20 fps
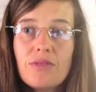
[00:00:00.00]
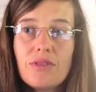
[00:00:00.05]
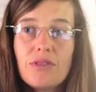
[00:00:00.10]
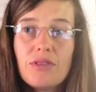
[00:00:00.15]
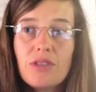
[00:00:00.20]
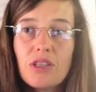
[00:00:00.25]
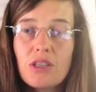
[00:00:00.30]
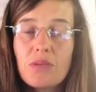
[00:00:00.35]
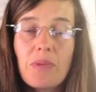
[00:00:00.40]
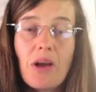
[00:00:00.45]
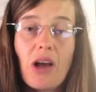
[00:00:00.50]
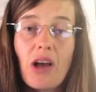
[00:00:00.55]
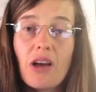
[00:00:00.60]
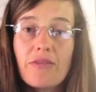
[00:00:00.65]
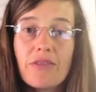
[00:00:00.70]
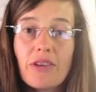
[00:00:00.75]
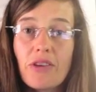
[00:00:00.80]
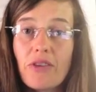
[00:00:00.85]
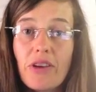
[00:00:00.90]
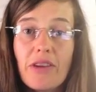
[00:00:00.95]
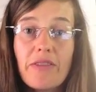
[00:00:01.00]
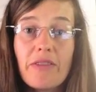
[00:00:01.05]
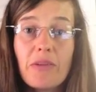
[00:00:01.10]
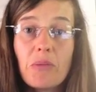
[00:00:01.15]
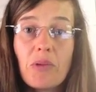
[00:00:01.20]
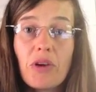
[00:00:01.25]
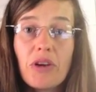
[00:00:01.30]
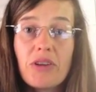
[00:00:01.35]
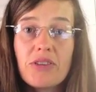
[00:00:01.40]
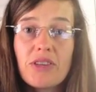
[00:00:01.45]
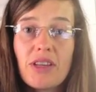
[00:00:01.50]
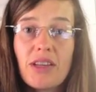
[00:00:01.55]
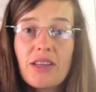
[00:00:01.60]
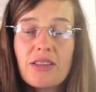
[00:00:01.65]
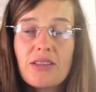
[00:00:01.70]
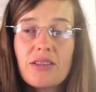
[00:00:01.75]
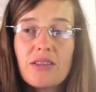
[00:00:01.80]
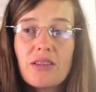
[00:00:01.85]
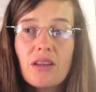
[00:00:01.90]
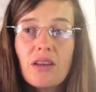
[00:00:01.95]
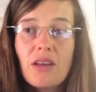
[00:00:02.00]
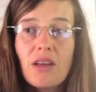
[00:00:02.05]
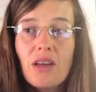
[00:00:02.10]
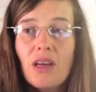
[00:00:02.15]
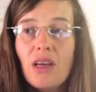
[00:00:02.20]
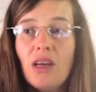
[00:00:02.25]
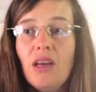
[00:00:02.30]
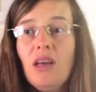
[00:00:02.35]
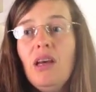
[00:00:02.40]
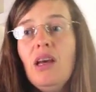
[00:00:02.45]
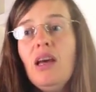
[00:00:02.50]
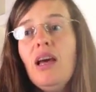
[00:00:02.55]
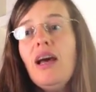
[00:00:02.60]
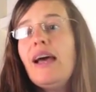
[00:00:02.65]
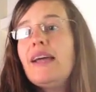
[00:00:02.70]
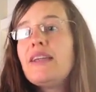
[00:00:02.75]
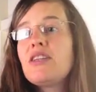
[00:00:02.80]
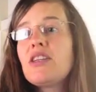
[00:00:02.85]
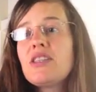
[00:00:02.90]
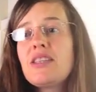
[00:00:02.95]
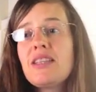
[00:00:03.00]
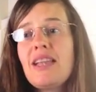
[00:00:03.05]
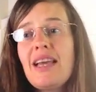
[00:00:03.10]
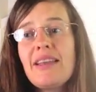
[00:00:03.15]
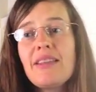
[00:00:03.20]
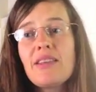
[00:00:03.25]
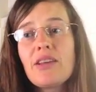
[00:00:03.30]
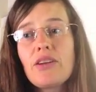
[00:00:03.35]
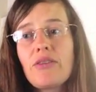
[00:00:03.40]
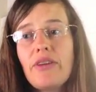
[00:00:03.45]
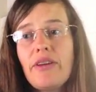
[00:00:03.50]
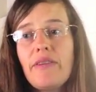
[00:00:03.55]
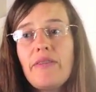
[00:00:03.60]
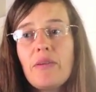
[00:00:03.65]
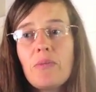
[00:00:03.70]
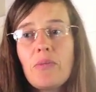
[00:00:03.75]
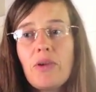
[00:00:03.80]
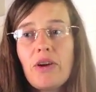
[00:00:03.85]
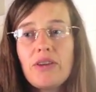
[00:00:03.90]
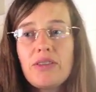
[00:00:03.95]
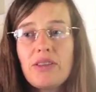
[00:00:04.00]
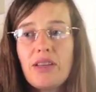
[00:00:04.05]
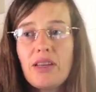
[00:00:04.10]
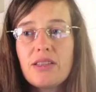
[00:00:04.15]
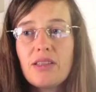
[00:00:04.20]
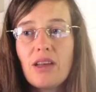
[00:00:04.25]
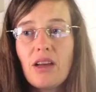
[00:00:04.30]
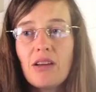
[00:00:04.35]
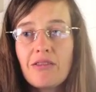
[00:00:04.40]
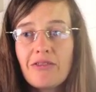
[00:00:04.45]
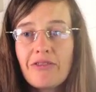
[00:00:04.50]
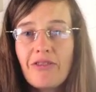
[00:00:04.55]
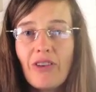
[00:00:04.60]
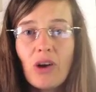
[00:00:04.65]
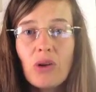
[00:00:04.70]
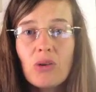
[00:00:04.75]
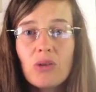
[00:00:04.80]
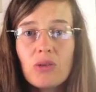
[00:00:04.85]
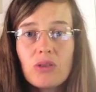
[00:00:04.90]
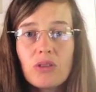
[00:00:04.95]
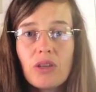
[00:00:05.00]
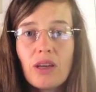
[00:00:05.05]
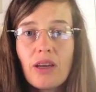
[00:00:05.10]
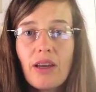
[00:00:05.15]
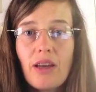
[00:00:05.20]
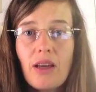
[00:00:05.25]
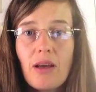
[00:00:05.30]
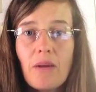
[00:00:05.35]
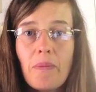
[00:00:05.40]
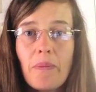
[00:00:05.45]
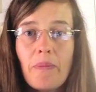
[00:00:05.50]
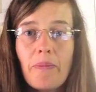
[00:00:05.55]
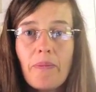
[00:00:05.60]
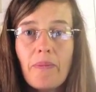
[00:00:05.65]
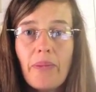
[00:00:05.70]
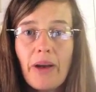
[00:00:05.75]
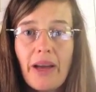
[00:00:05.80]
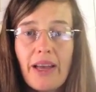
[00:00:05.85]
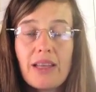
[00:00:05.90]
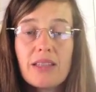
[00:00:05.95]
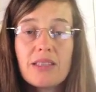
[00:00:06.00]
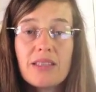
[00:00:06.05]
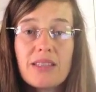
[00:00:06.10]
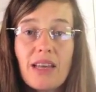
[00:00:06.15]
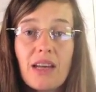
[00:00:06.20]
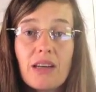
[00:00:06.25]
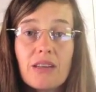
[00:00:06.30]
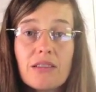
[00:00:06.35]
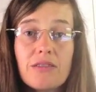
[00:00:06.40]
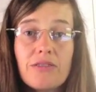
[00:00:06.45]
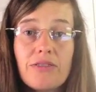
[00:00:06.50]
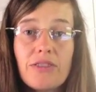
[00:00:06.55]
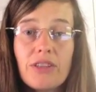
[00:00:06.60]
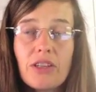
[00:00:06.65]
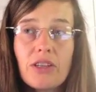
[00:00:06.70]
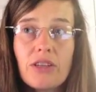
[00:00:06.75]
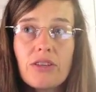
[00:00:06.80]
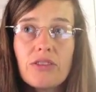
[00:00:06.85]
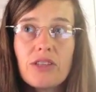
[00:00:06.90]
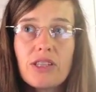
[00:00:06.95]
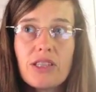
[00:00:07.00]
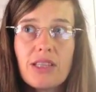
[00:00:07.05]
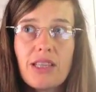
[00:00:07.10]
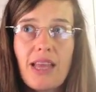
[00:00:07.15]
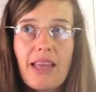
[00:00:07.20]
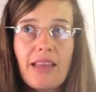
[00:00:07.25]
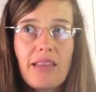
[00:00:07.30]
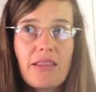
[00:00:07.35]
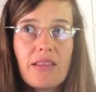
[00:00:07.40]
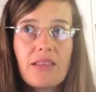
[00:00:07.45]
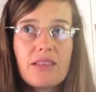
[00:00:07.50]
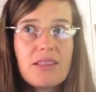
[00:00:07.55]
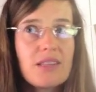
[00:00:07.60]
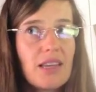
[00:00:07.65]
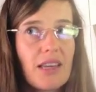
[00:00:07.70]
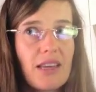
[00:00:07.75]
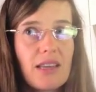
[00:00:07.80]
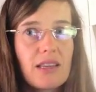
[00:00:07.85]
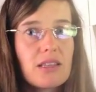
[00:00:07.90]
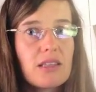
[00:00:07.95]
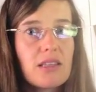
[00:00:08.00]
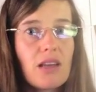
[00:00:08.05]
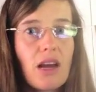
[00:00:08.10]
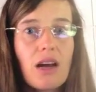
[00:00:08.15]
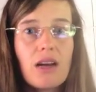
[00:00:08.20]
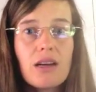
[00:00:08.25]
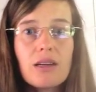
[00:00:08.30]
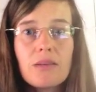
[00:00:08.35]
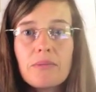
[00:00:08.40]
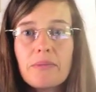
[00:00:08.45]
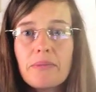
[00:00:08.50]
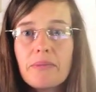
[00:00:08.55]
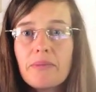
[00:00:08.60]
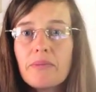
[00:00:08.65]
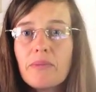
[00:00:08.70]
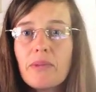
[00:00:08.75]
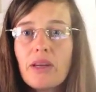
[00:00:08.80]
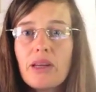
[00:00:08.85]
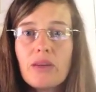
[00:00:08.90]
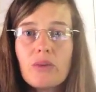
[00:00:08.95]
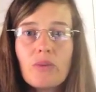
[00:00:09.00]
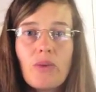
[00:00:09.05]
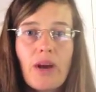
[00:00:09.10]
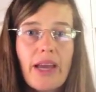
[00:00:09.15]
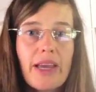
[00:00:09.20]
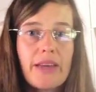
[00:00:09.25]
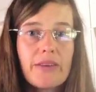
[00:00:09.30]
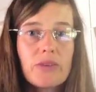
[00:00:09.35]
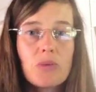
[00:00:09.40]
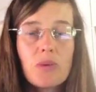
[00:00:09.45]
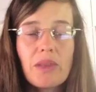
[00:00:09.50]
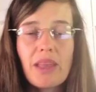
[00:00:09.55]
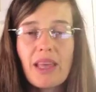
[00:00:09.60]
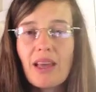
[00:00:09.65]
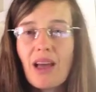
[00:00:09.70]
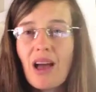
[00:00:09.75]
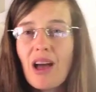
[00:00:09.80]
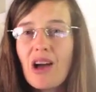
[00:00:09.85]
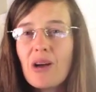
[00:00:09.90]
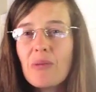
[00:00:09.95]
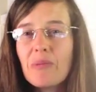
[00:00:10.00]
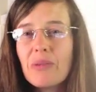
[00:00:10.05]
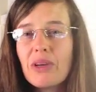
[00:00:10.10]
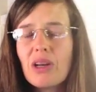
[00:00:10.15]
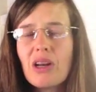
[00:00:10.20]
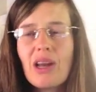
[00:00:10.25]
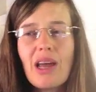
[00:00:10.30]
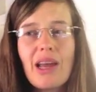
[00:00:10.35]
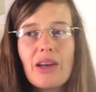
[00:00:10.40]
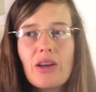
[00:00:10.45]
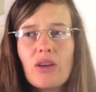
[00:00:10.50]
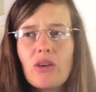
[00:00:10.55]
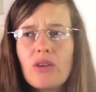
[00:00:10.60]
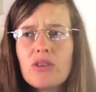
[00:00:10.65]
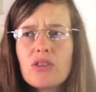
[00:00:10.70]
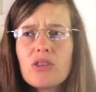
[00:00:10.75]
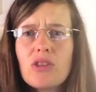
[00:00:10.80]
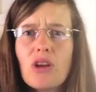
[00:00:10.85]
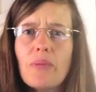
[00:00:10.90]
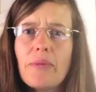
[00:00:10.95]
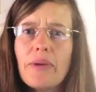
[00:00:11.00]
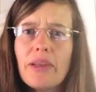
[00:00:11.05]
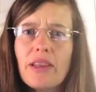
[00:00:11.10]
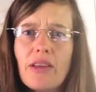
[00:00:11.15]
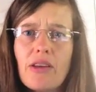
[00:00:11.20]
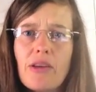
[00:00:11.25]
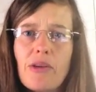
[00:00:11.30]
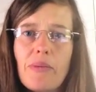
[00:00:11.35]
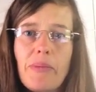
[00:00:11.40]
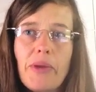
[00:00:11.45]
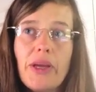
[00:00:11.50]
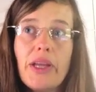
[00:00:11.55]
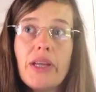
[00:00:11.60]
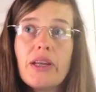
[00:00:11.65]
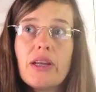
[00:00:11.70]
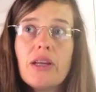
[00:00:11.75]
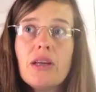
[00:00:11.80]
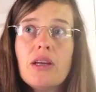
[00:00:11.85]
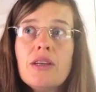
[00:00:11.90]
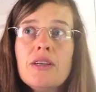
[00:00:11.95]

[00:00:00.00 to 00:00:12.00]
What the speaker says: just part of the grieving process, and just letting the grieving process unfold by itself, just letting the tears come in waves when they come, and not stopping them, and